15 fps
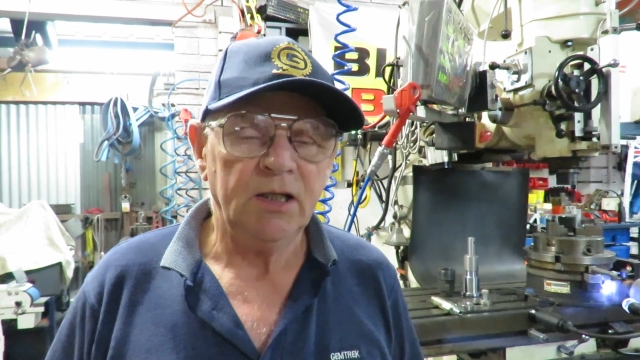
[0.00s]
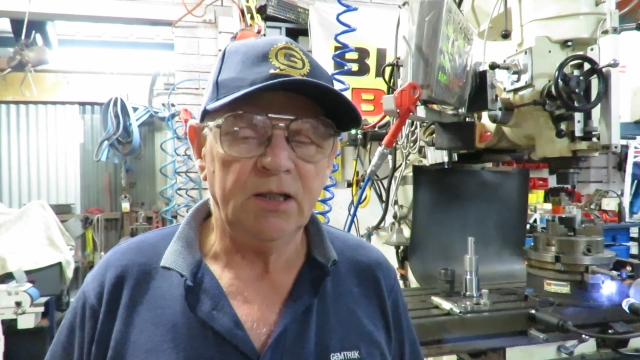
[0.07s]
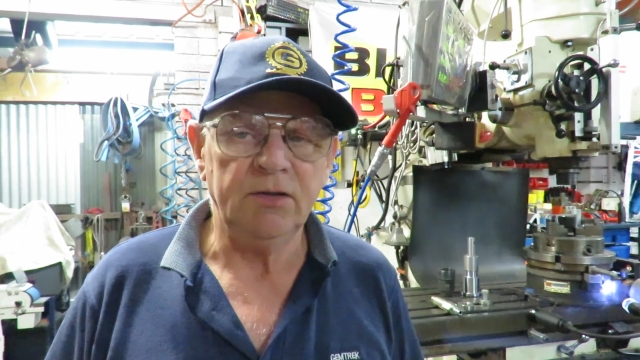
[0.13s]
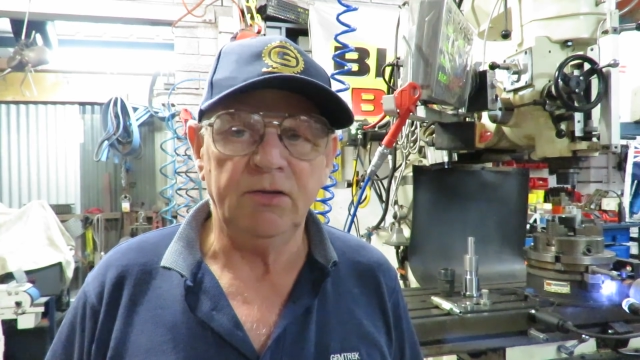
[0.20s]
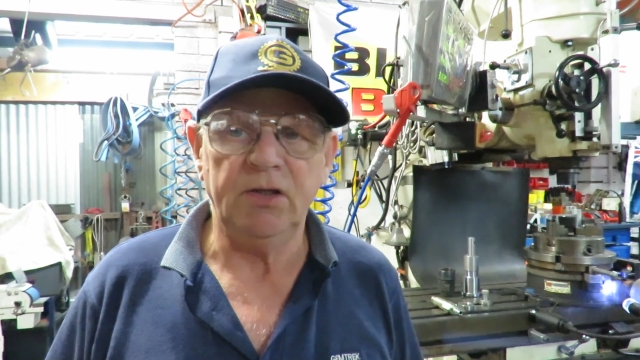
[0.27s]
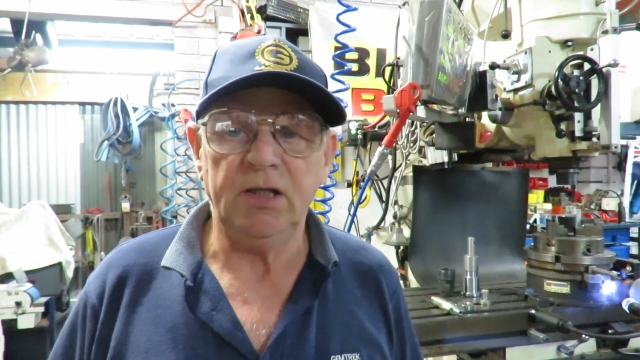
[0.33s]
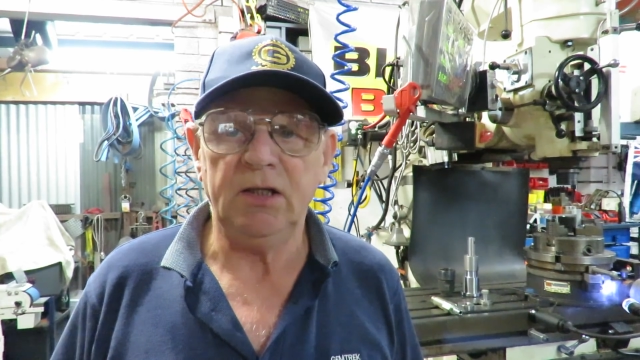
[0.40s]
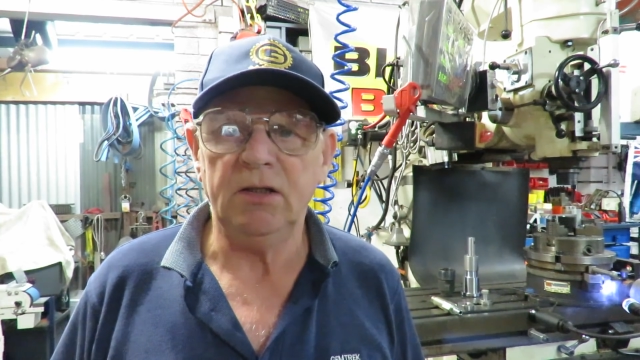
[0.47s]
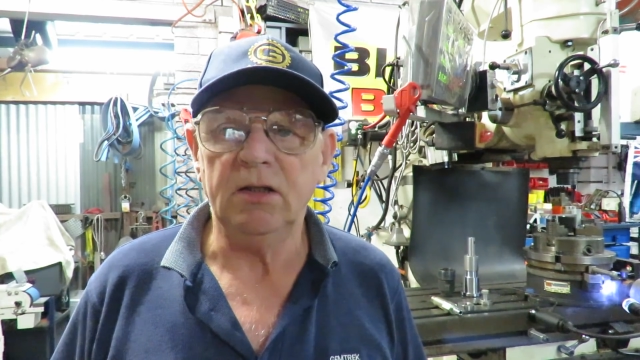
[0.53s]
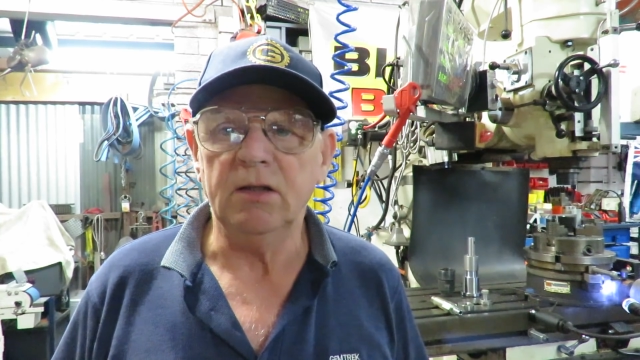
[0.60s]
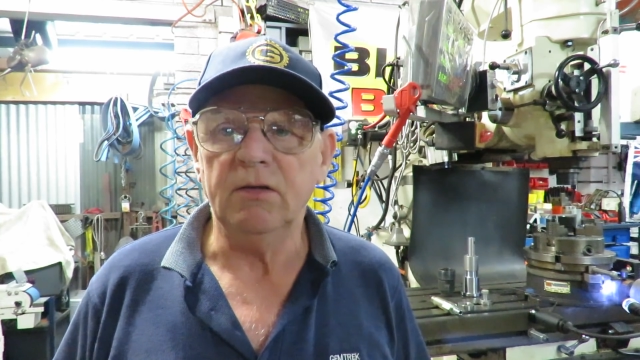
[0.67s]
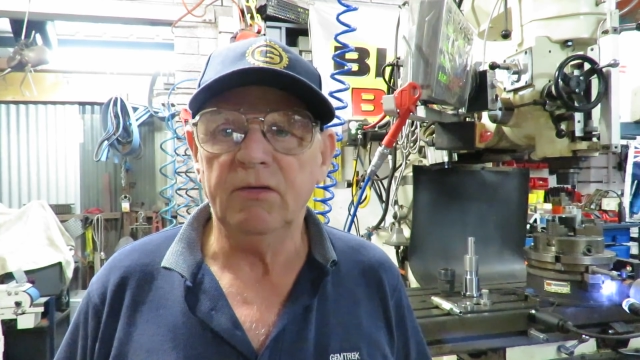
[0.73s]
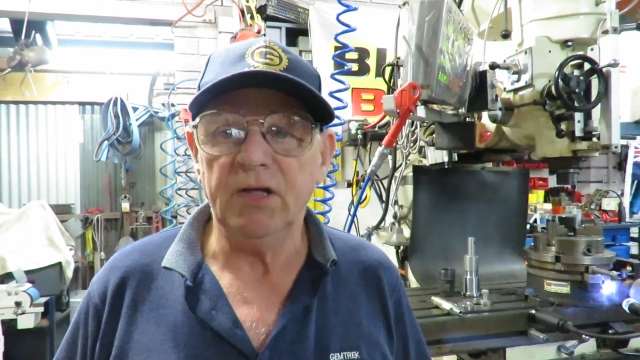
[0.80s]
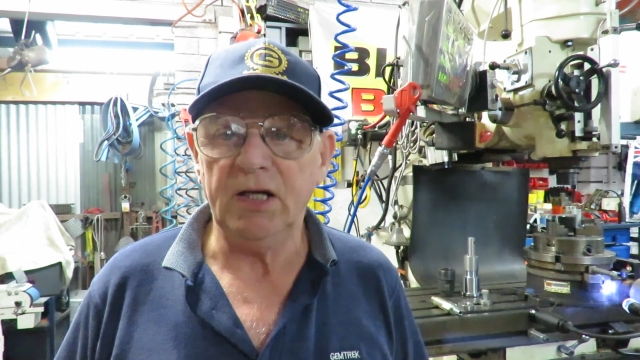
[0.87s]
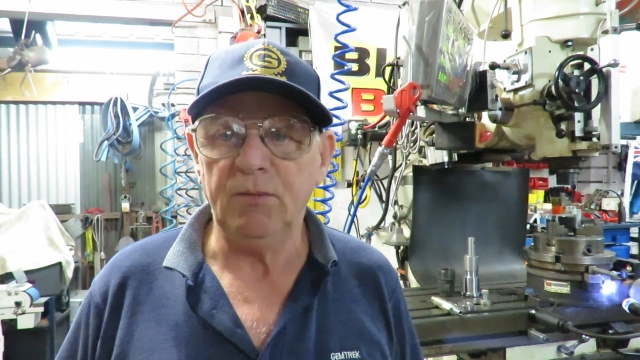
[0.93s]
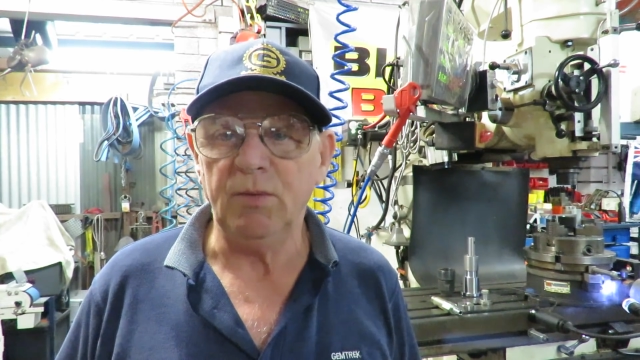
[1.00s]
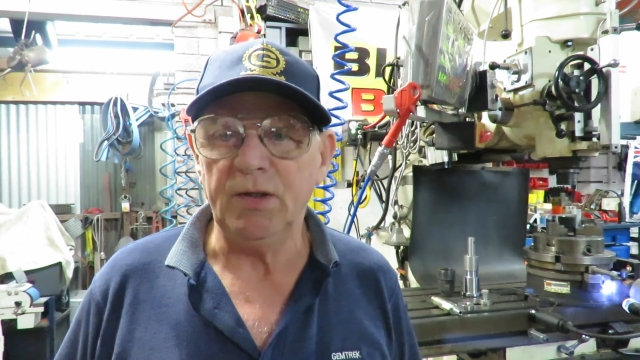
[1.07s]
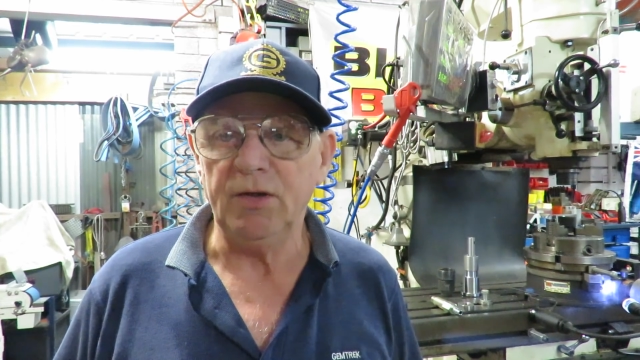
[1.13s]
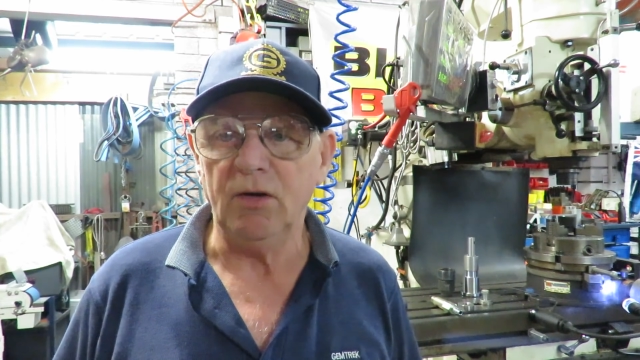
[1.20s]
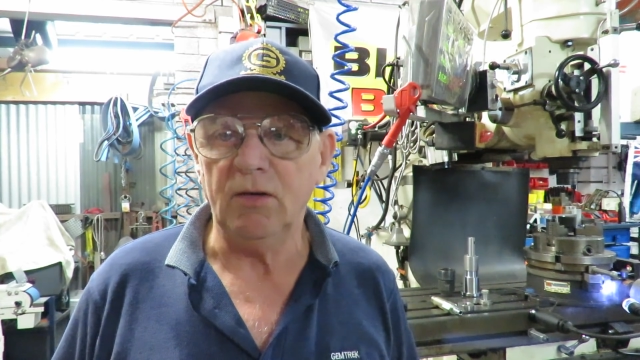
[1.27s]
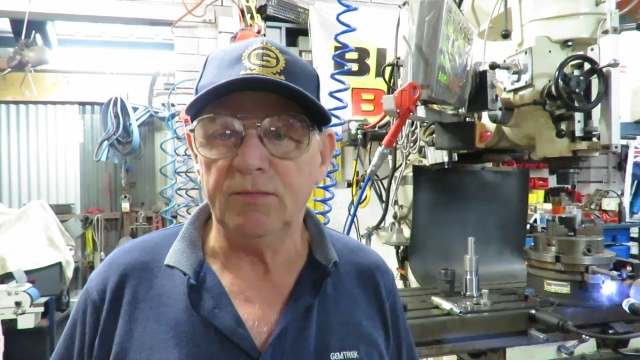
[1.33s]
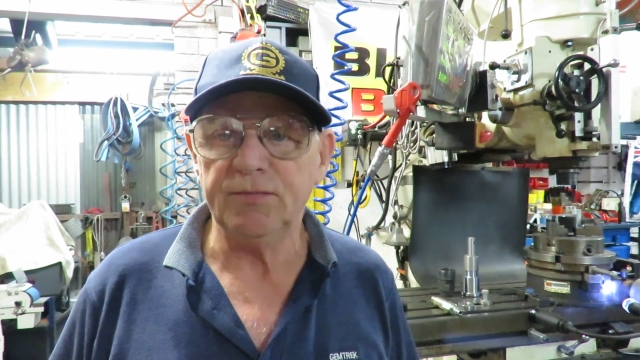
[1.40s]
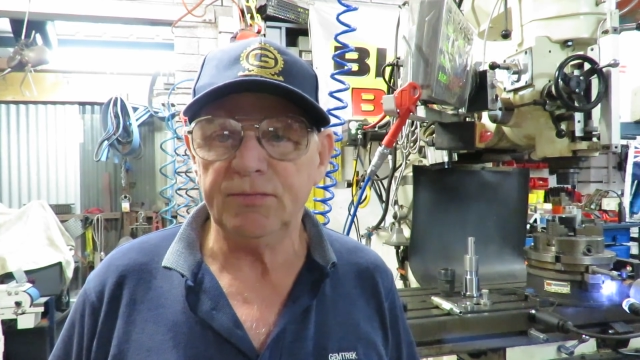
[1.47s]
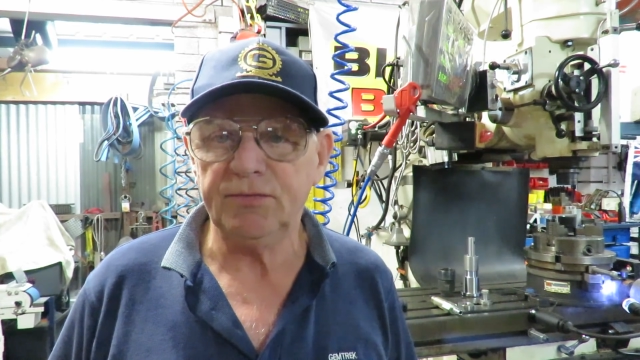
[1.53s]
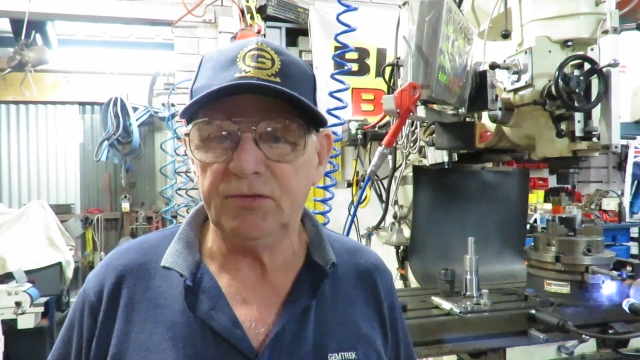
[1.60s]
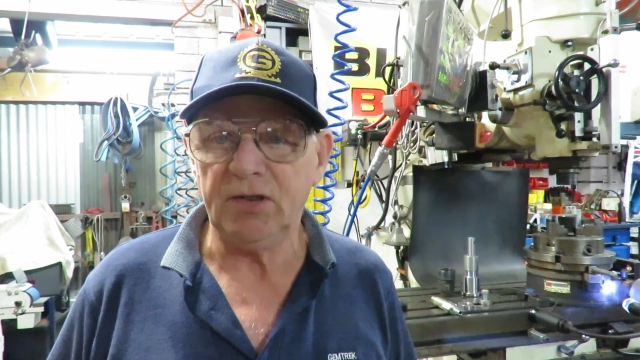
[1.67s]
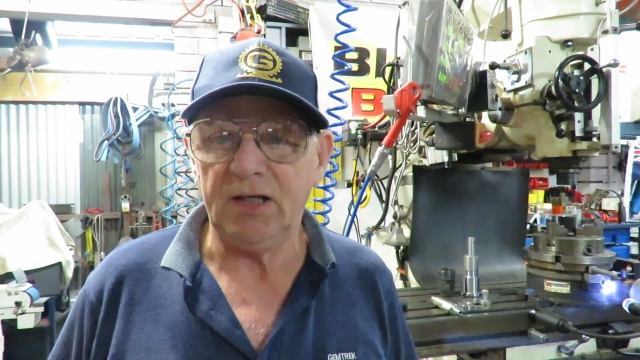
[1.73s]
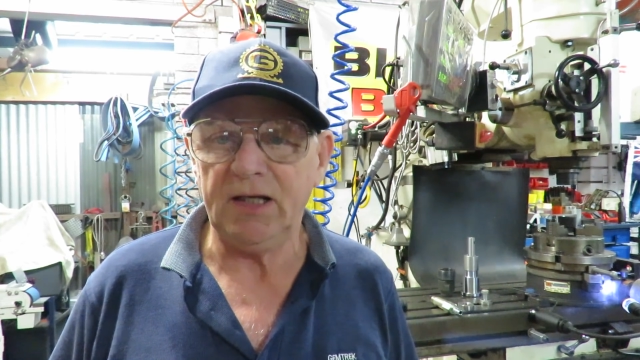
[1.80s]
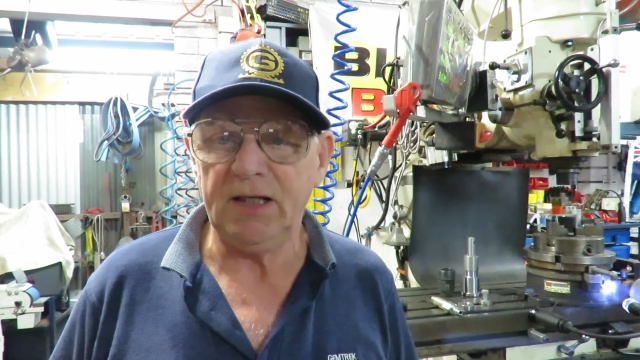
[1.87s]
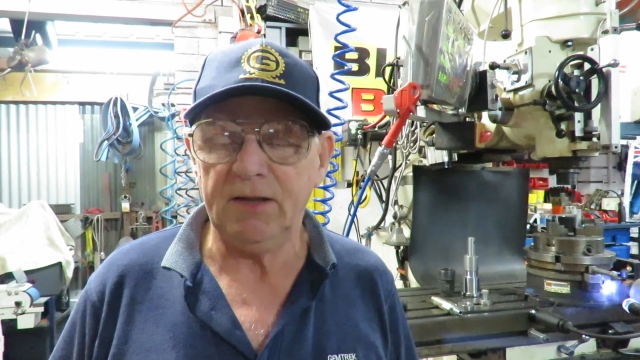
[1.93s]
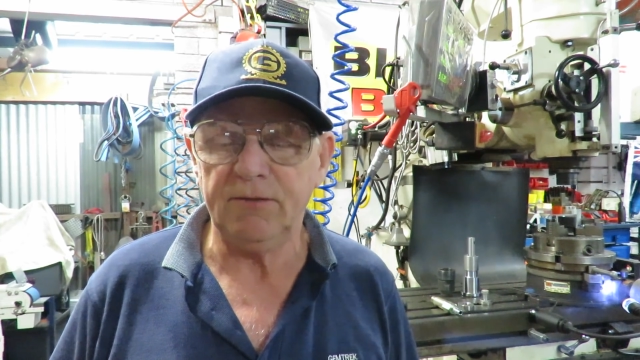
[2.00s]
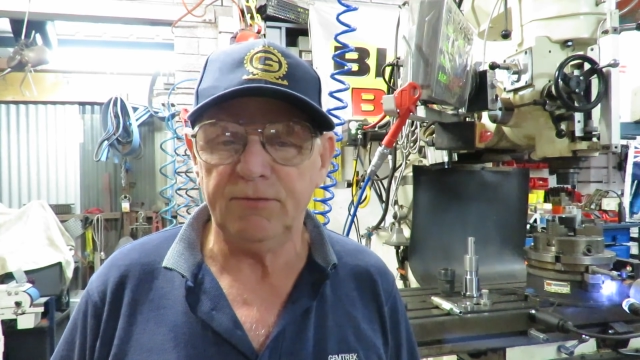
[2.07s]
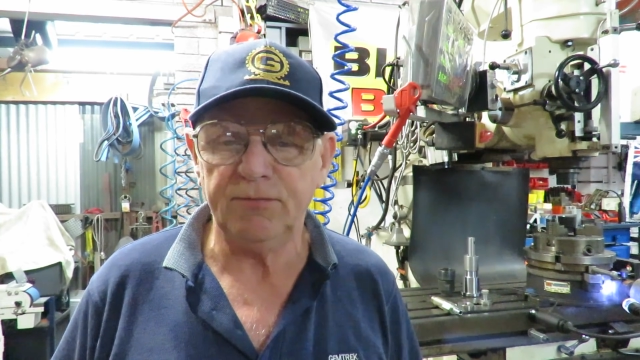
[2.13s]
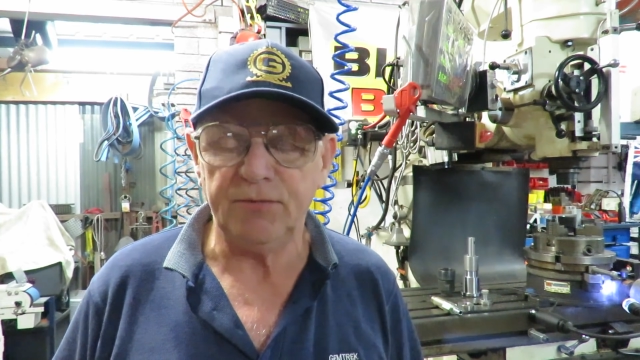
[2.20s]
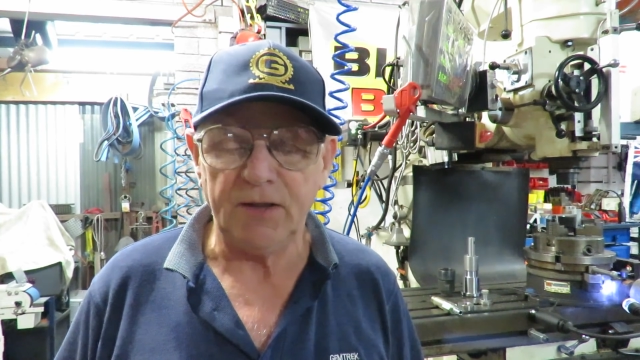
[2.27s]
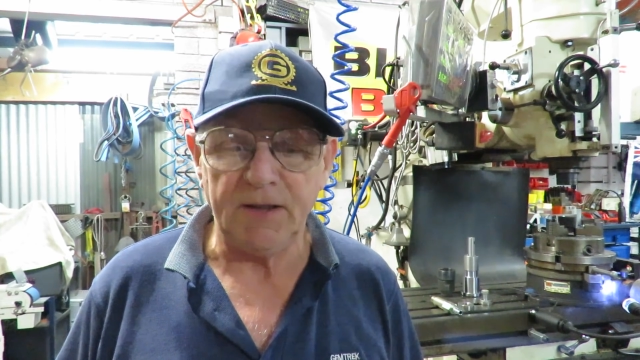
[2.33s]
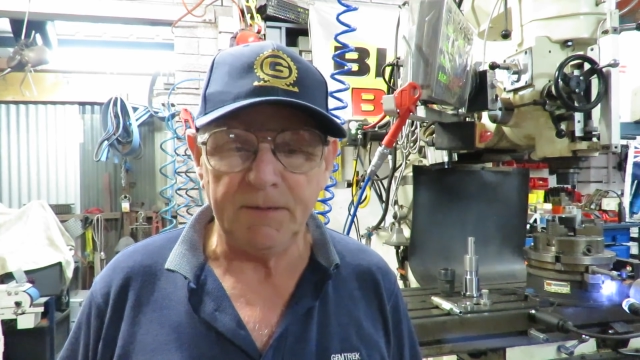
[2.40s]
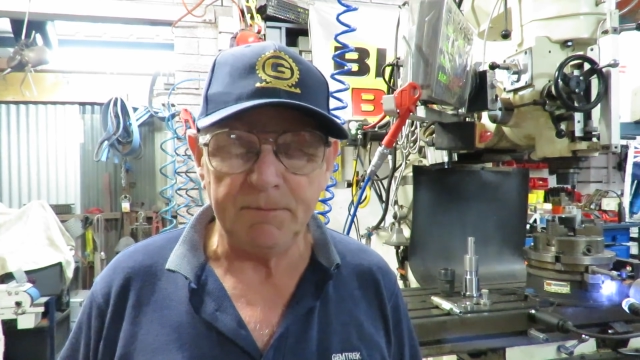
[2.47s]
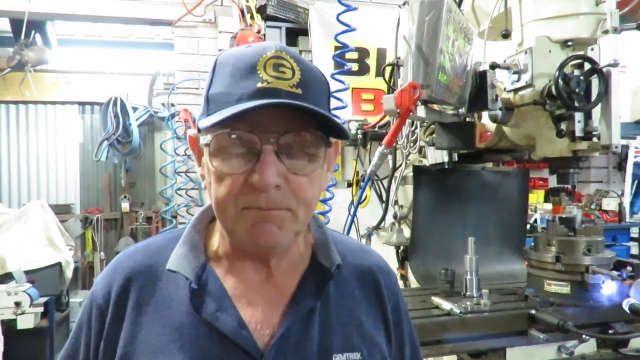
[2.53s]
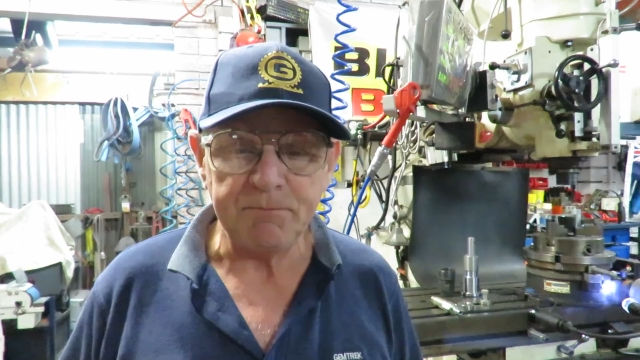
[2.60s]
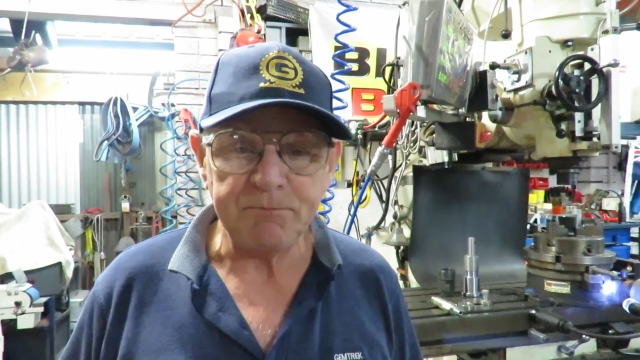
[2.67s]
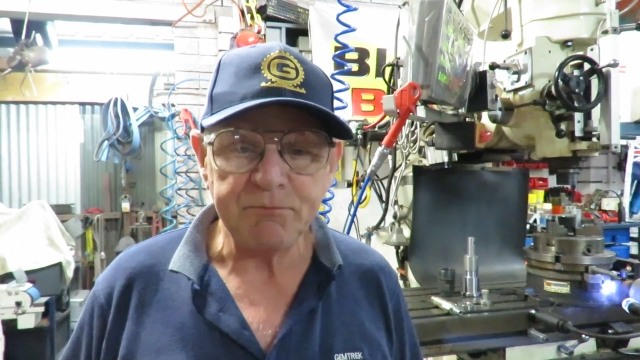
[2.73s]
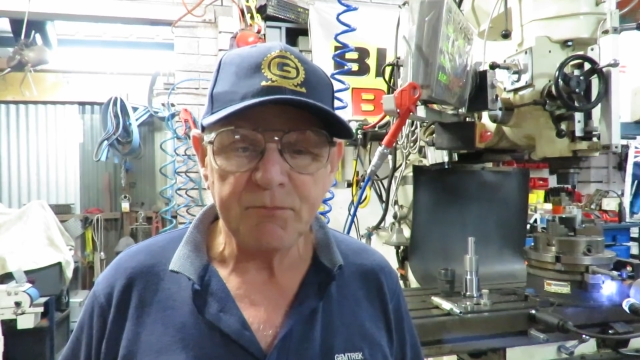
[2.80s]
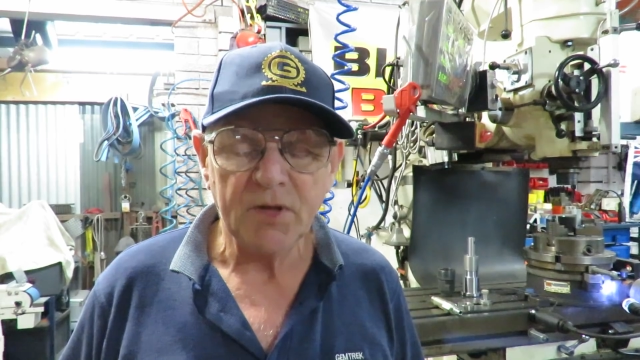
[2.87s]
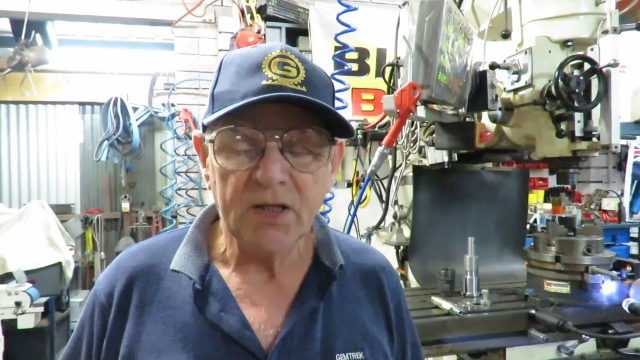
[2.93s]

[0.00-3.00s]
and then they went off to have um,